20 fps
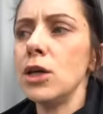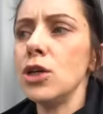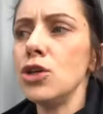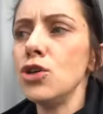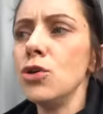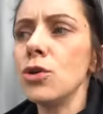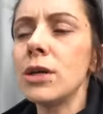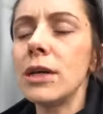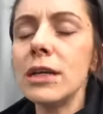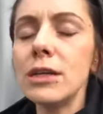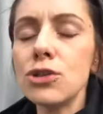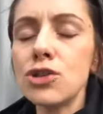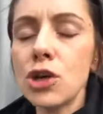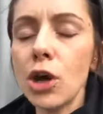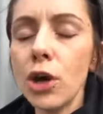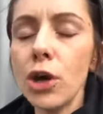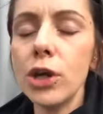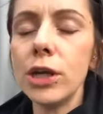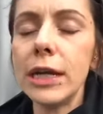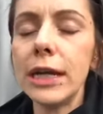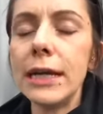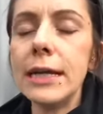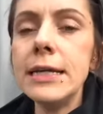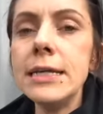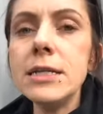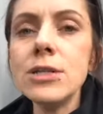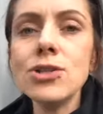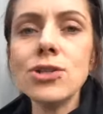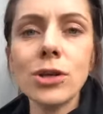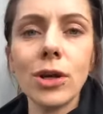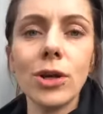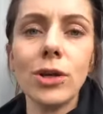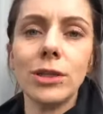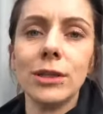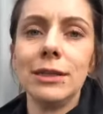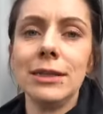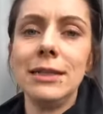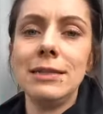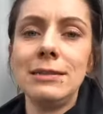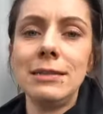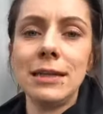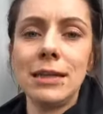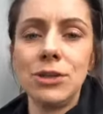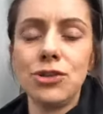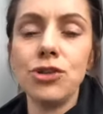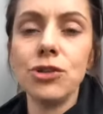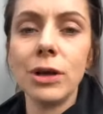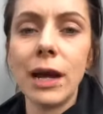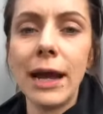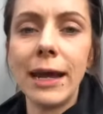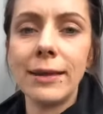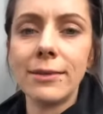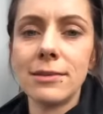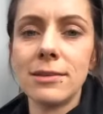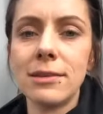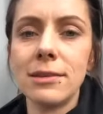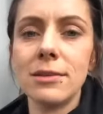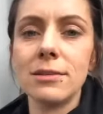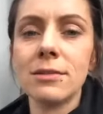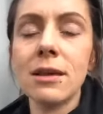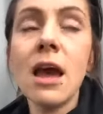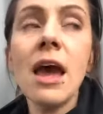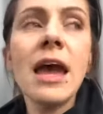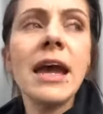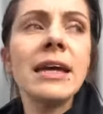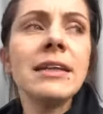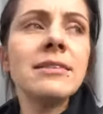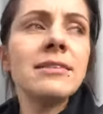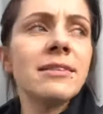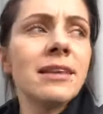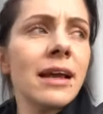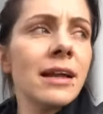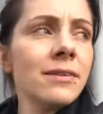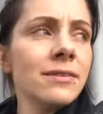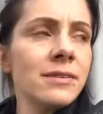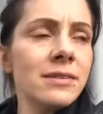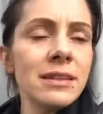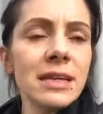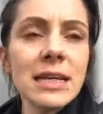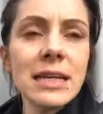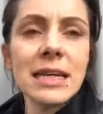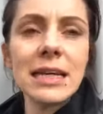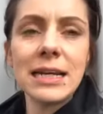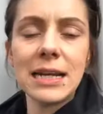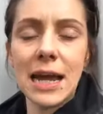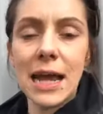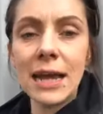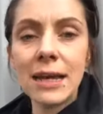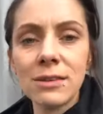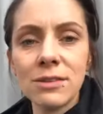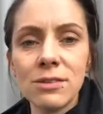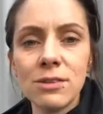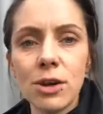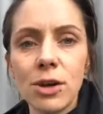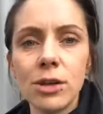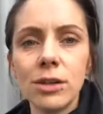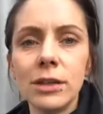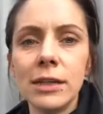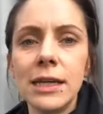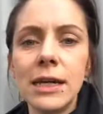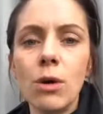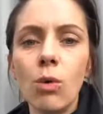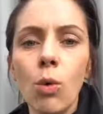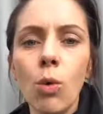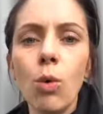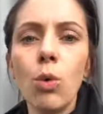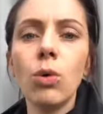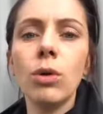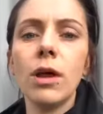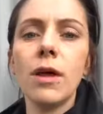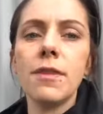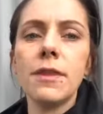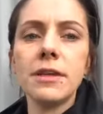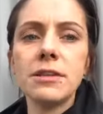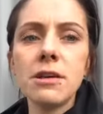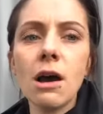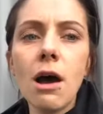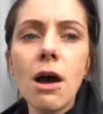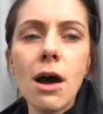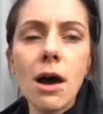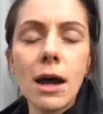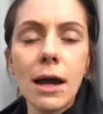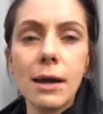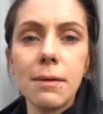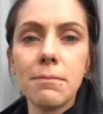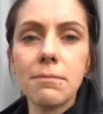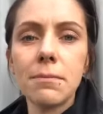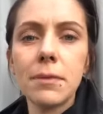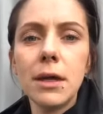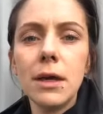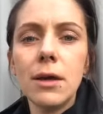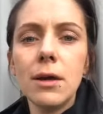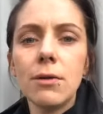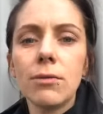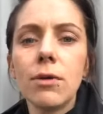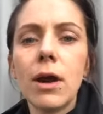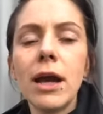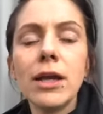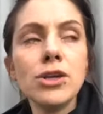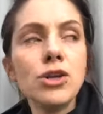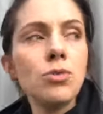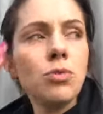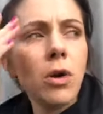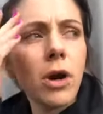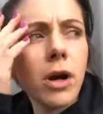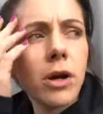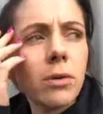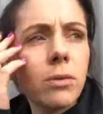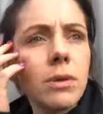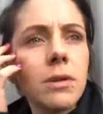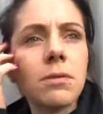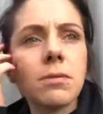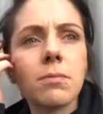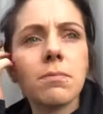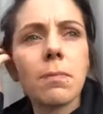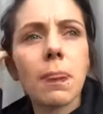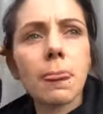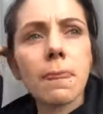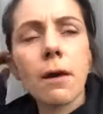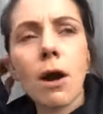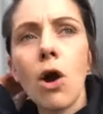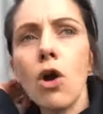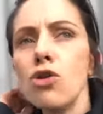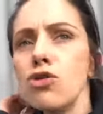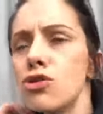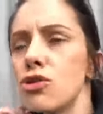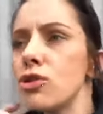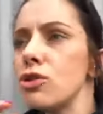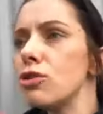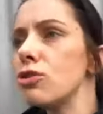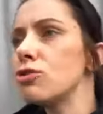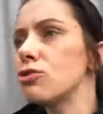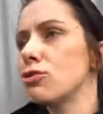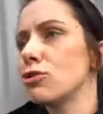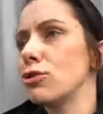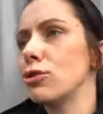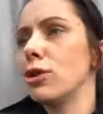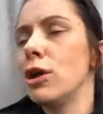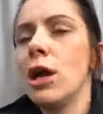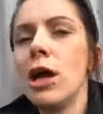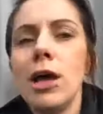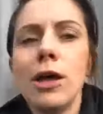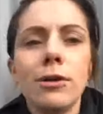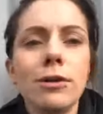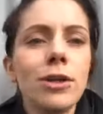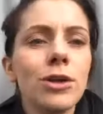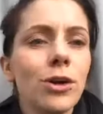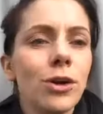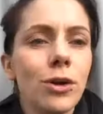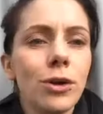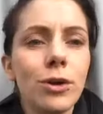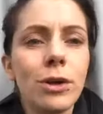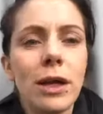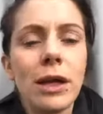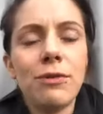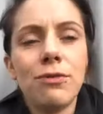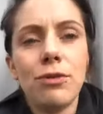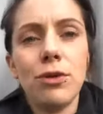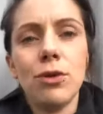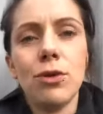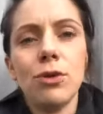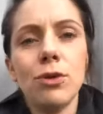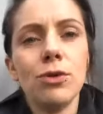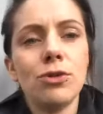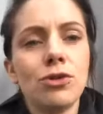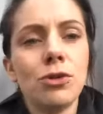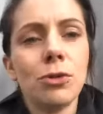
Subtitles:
you can turn internally to get your answers instead of seeking externally all the time, right? You work with coaches, or, you know, if you're